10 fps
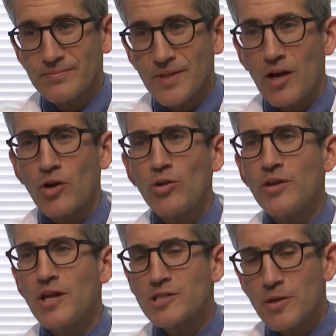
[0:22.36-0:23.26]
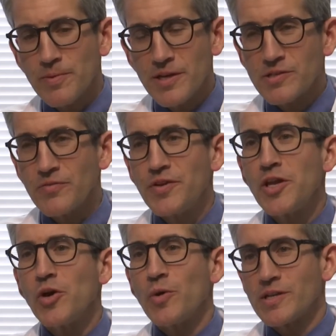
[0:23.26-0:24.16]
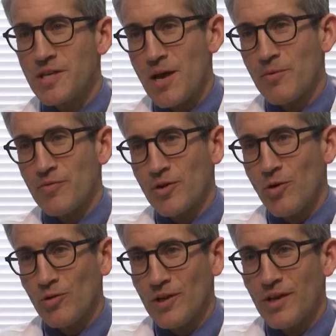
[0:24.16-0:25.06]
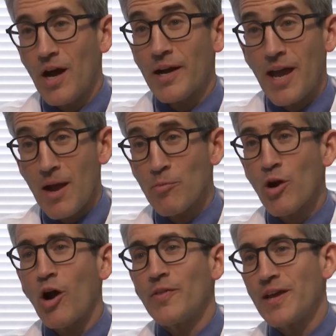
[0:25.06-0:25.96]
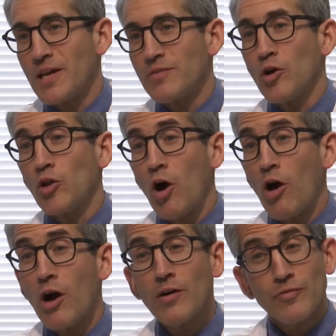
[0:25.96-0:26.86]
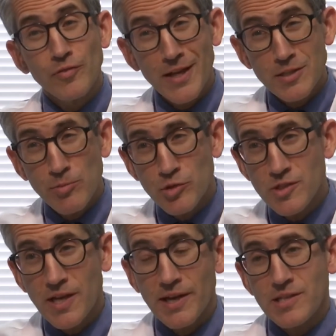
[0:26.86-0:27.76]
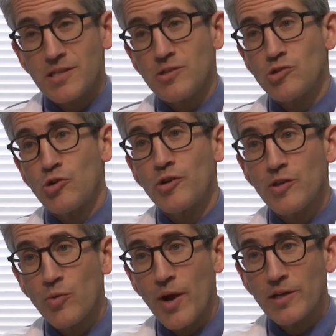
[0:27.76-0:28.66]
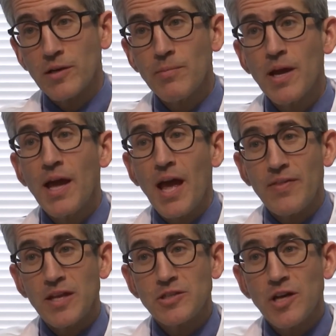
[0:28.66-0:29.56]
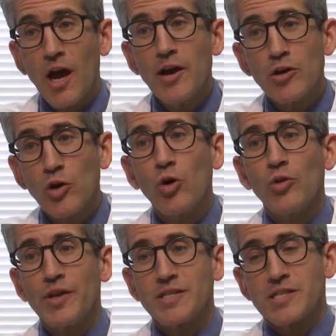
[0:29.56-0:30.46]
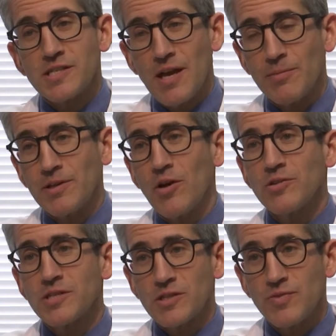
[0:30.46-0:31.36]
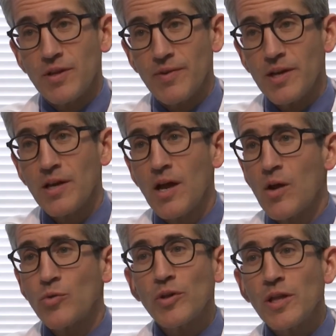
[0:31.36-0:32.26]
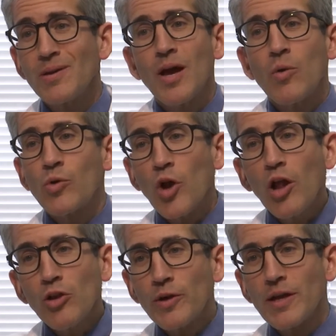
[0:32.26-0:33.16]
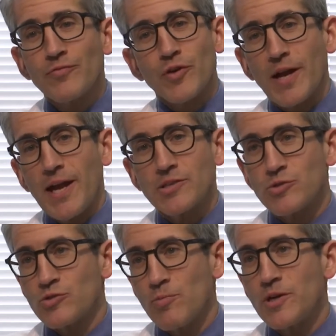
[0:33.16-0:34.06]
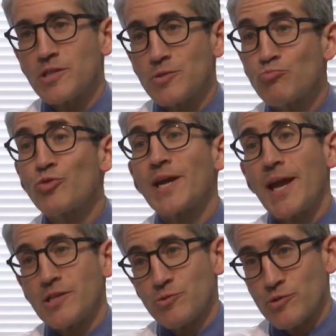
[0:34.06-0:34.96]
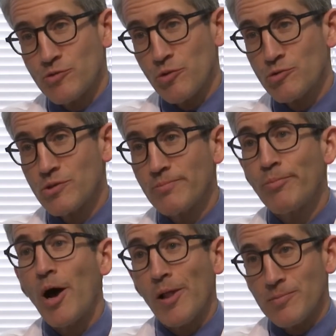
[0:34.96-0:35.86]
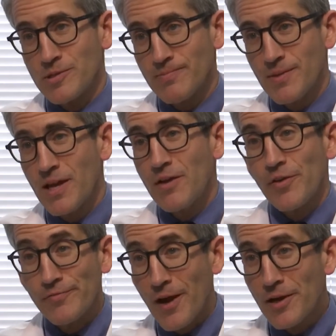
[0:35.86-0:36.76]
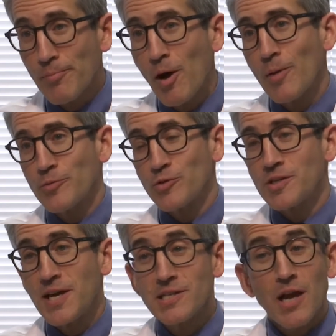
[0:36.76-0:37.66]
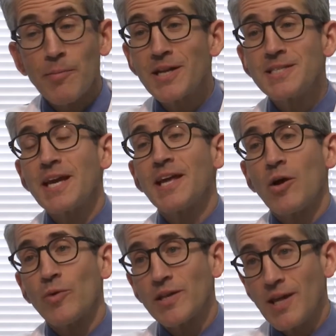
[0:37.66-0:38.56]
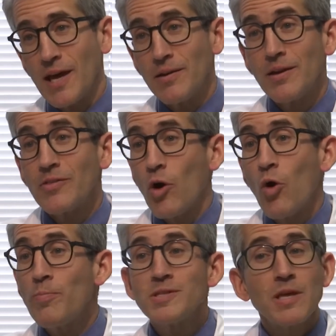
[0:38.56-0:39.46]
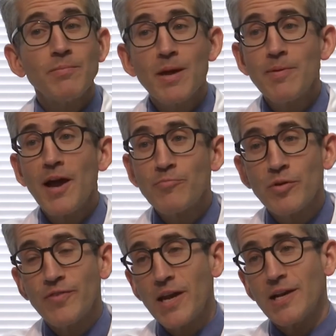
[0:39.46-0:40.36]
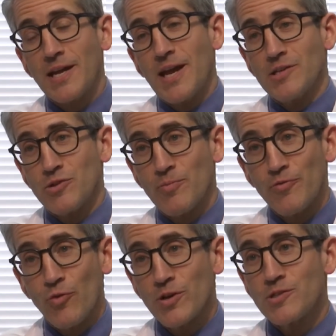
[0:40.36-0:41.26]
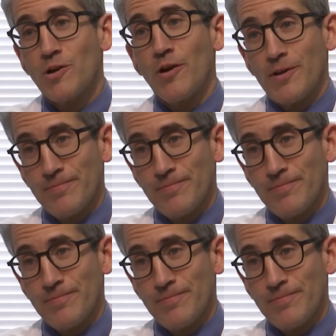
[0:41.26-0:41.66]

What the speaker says: A colonoscopy is a video exam of the colon. A camera on the end of a long, flexible stick is inserted in the rectum, and the entire colon is examined, all 6 feet of it. Really, we're not looking for cancer so much as precancerous growths, polyps. If I find a polyp during the test, I'm going to take it out right then. The hope is that maybe I prevented a cancer before it started.